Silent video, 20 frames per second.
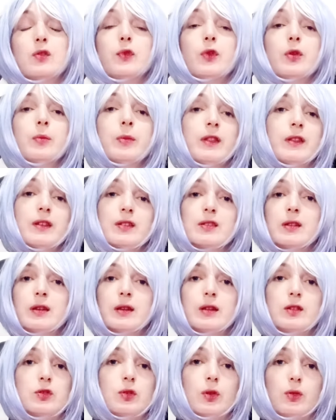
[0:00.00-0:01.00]
For me, this thing
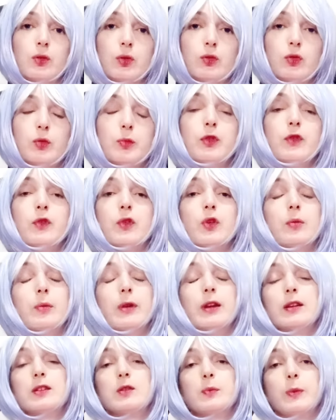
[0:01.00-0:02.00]
is not going to improve your
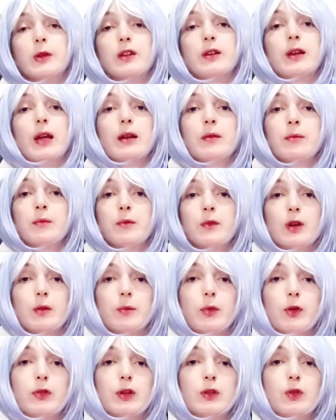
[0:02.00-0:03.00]
marriage, but again, they're
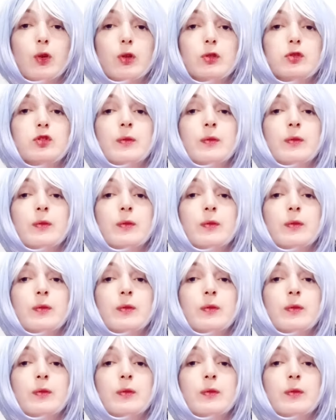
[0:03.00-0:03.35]
both adults.